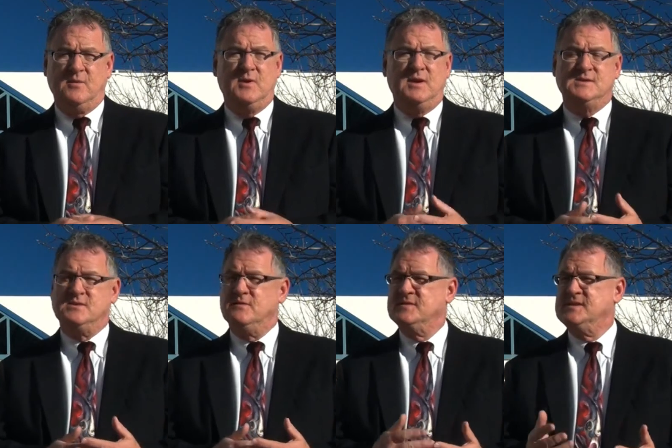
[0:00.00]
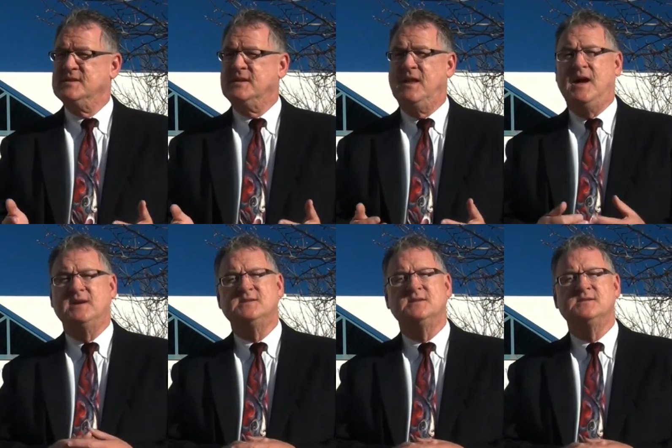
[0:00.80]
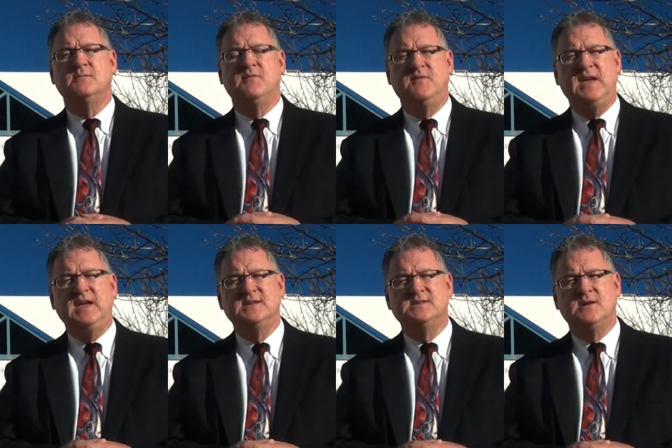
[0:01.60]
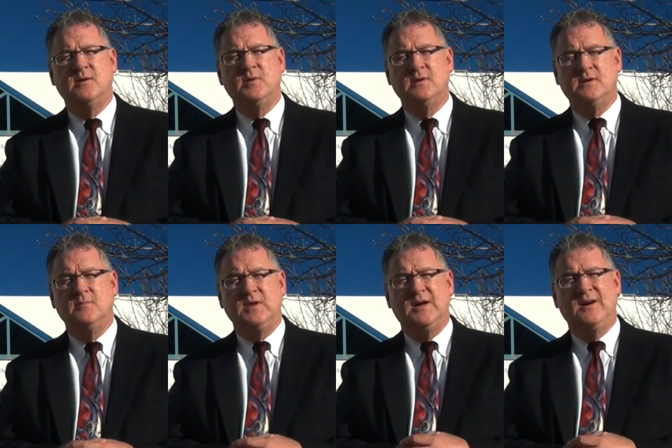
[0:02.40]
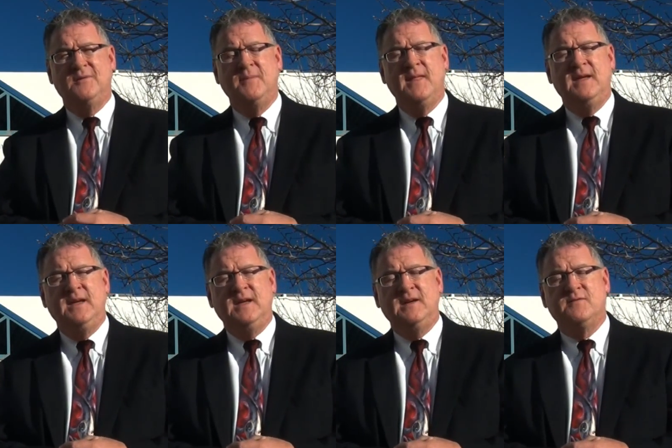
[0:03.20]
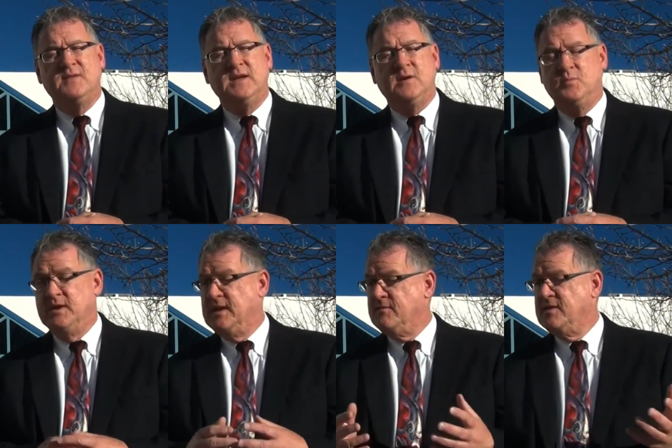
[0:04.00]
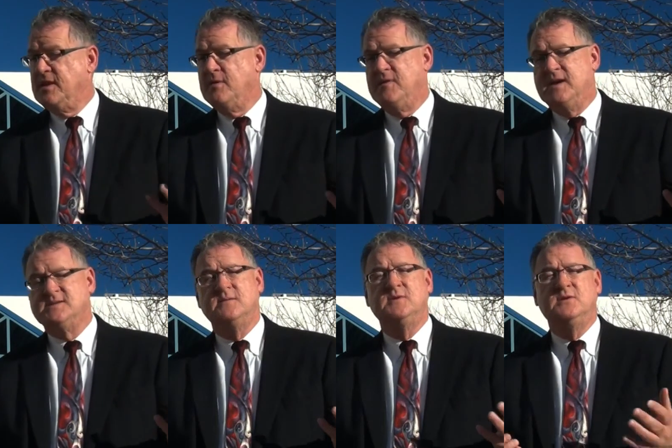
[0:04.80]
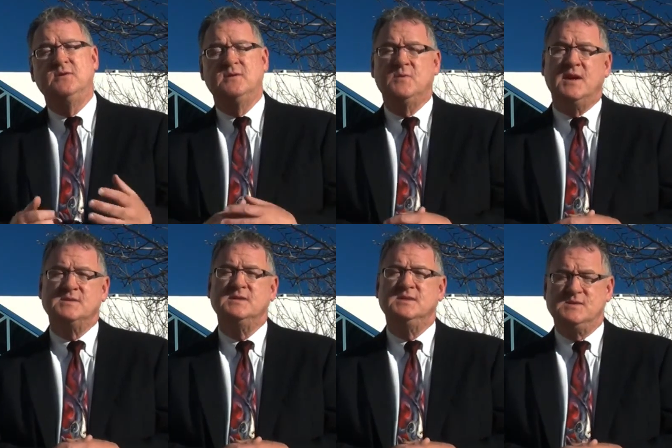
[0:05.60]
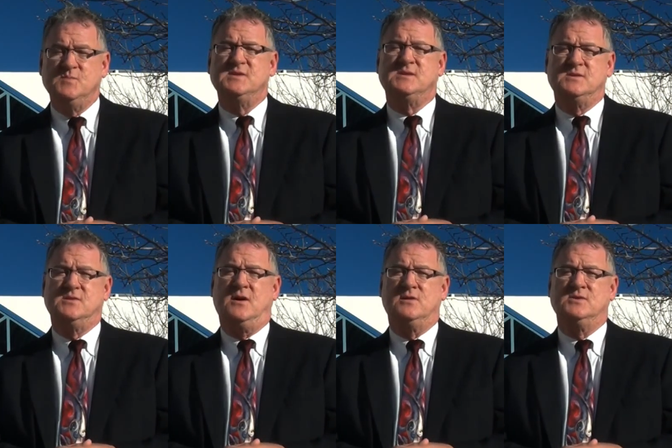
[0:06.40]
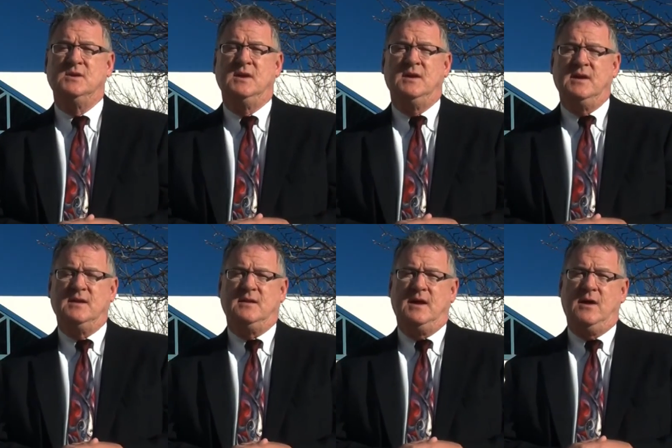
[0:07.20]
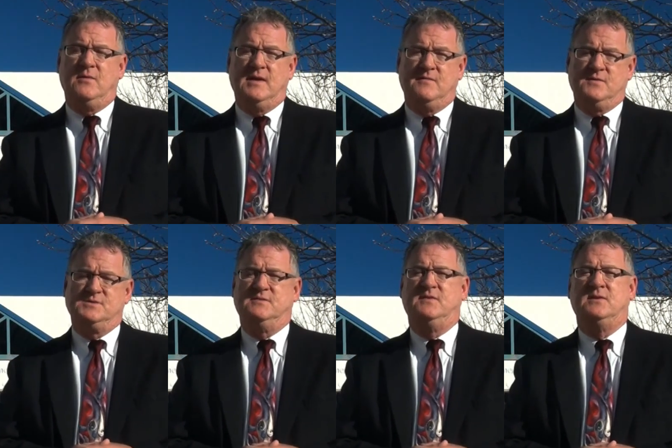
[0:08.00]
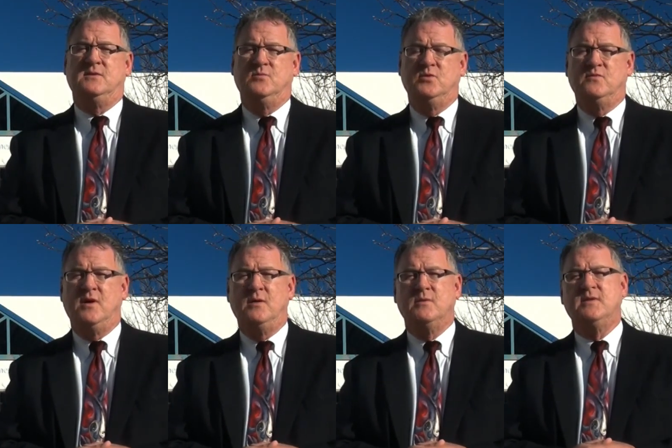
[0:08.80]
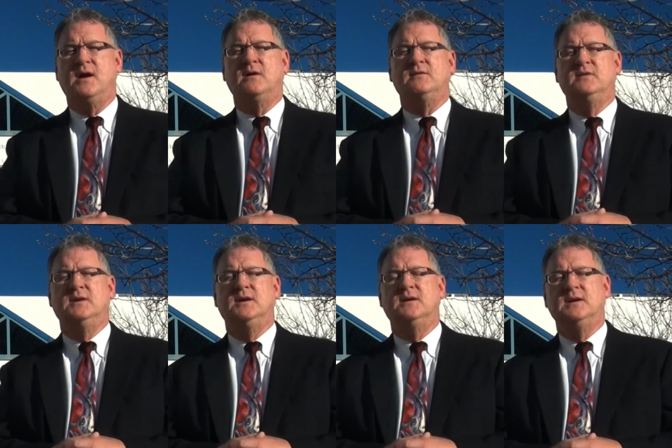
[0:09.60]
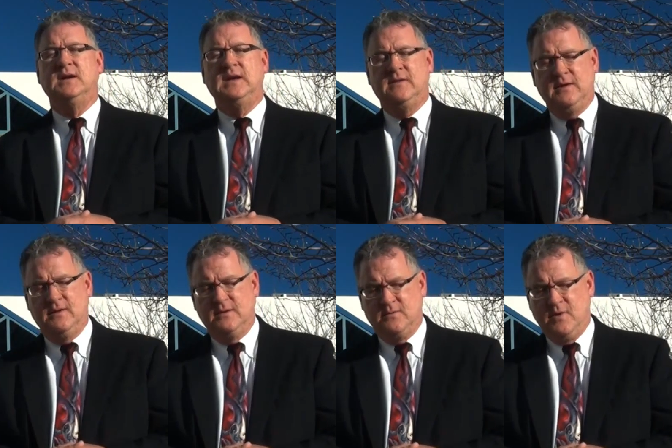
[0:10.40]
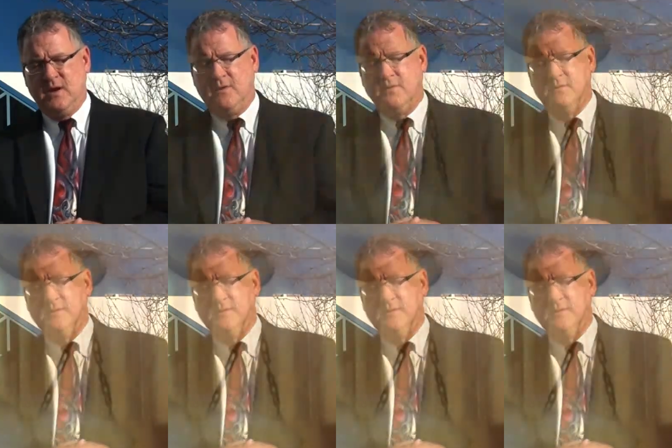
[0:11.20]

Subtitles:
Community service in the class and some fees come along. If they complete everything I've asked them to do, then we actually dismiss the charge and allow that first offender to move on without anything on the record.